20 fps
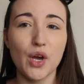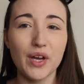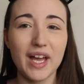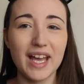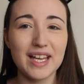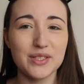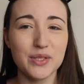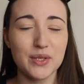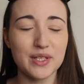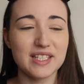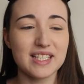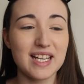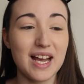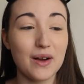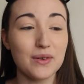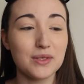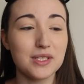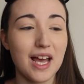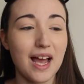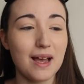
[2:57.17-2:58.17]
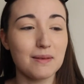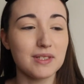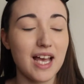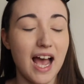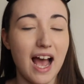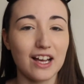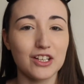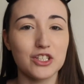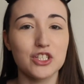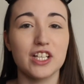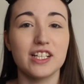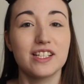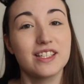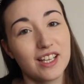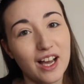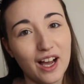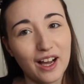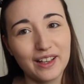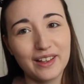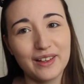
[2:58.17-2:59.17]
Okay, so it's now time to actually
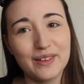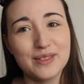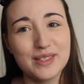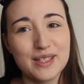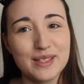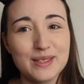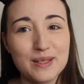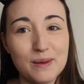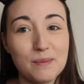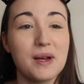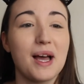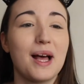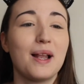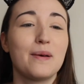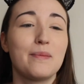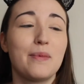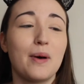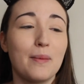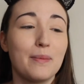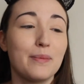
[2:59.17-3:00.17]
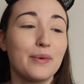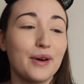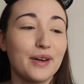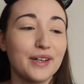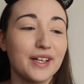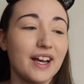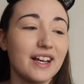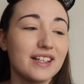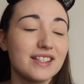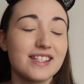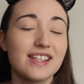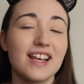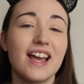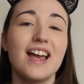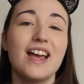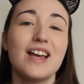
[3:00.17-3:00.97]
start using some Colourpop products.